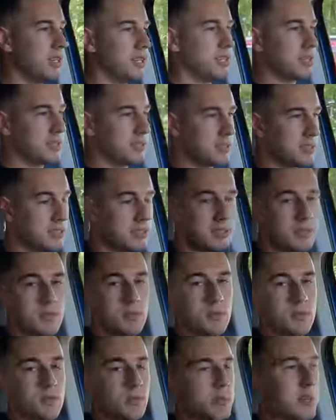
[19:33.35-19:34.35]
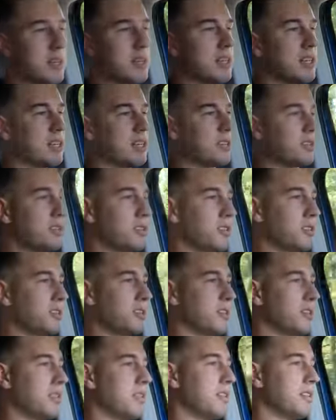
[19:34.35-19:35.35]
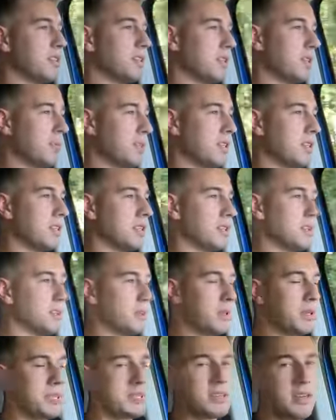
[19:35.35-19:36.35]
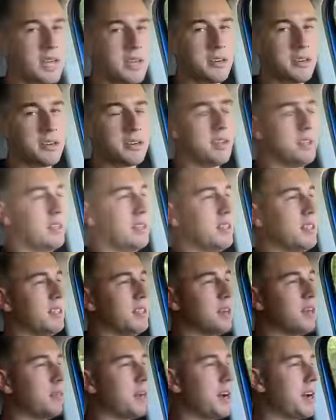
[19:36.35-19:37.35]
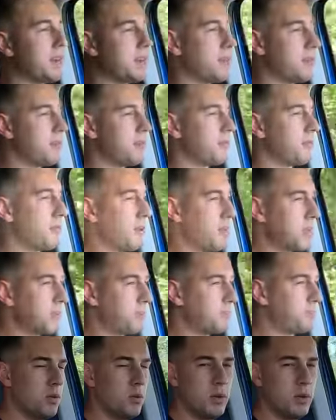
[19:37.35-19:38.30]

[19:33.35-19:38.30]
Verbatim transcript: Since this is a unibody construction, it is gonna be a little bit tighter than a body on frame.